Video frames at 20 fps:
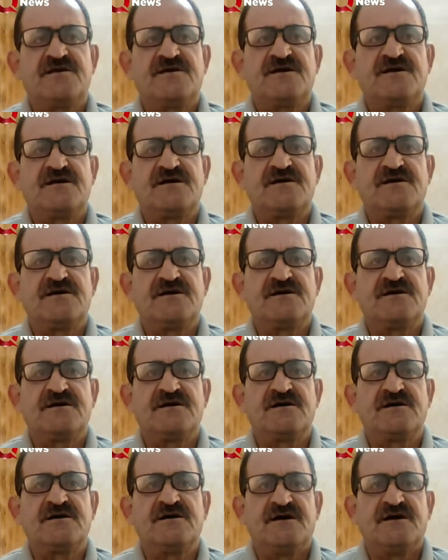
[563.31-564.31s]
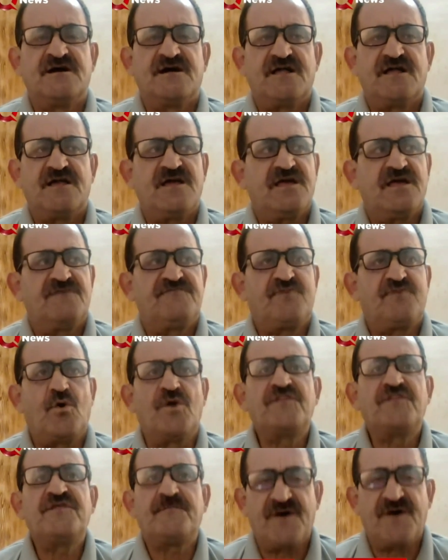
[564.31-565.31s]

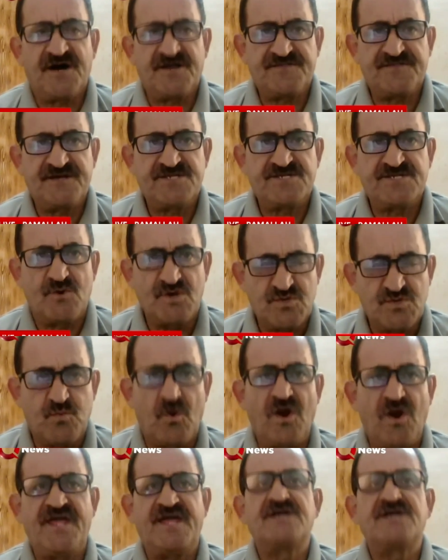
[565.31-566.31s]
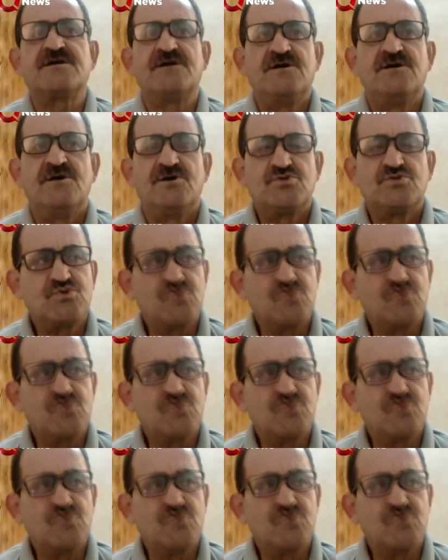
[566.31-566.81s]
if all the parties is willing